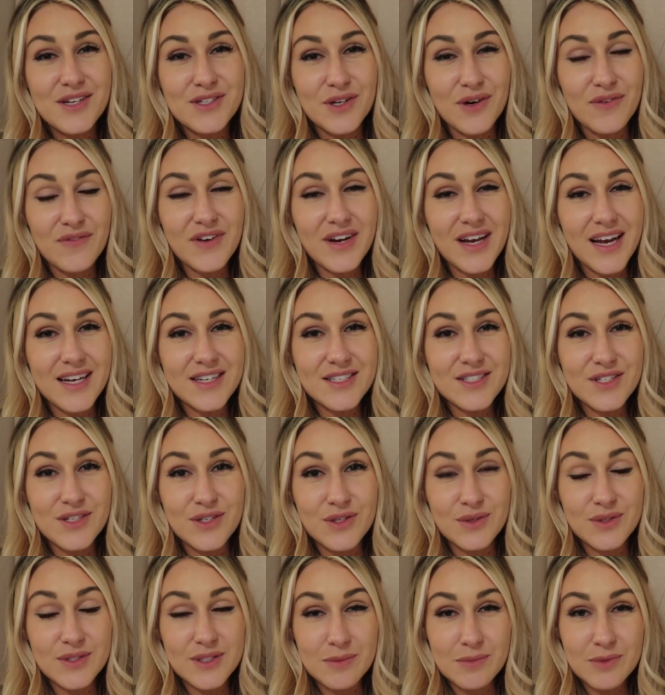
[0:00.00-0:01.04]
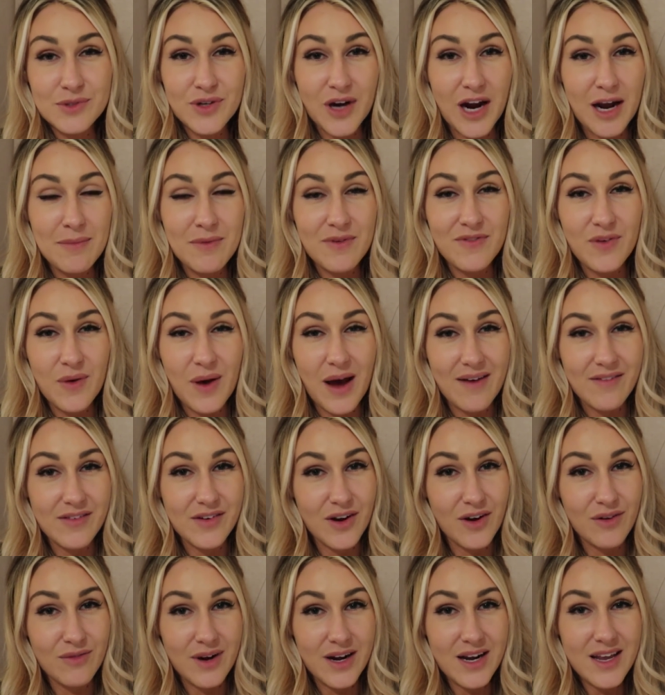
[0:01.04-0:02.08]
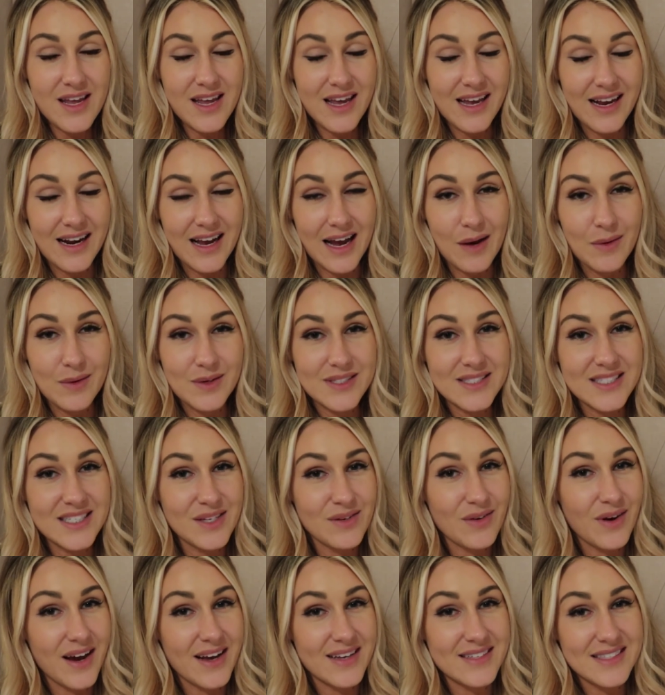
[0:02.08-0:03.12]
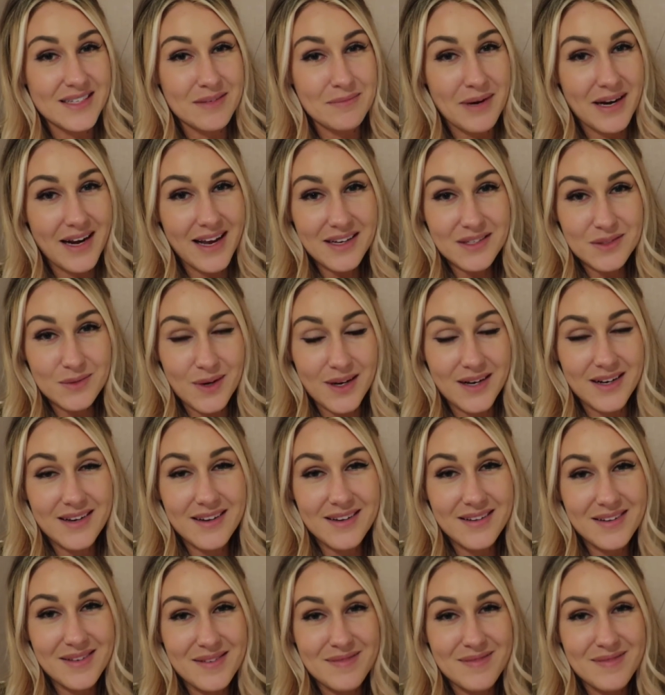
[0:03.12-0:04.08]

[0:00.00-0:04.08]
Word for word: Don't forget to subscribe if you haven't already, and I will see you guys in my next one.